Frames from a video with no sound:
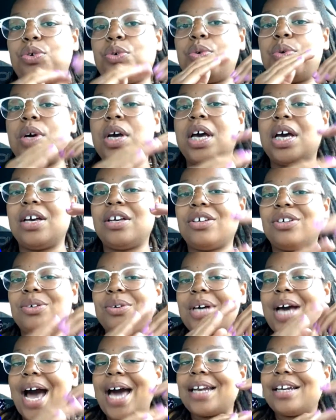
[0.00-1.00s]
You're
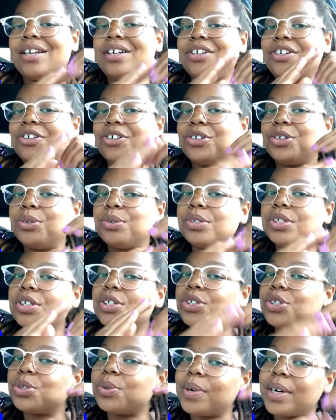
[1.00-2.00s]

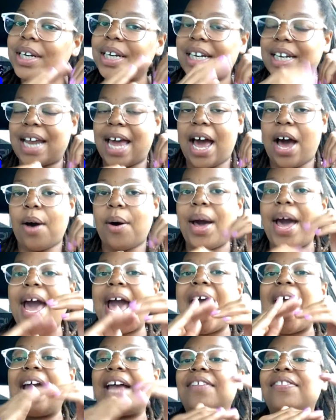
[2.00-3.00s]
used to doing it now.
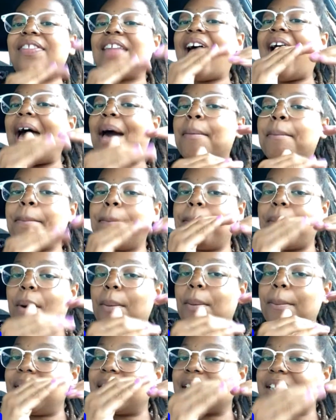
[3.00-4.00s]
And that
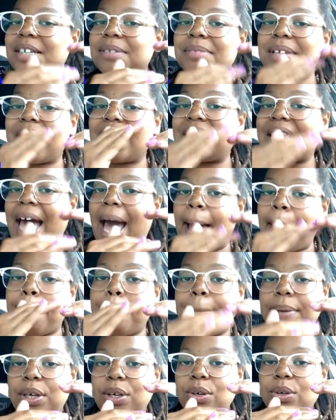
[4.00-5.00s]
momentum
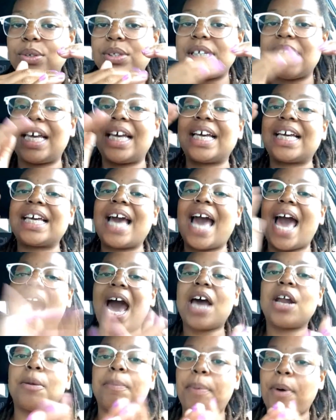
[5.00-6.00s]
that builds, it
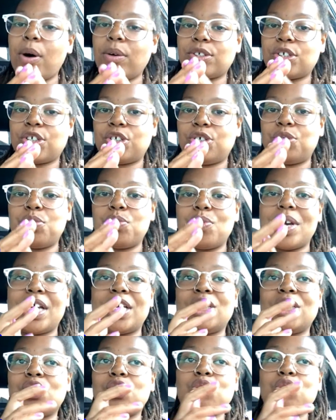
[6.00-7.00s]
catapults
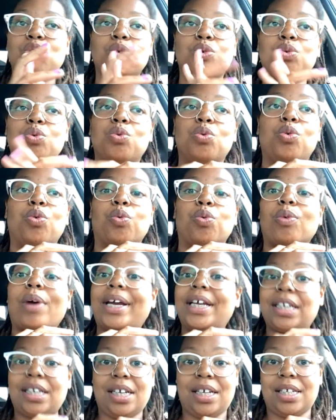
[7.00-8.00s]
you into
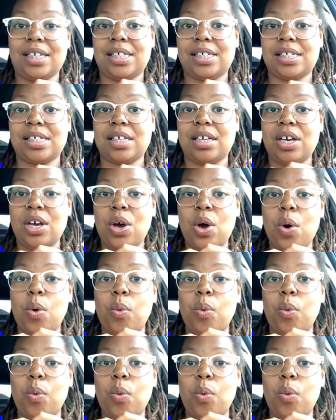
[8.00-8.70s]
greatness.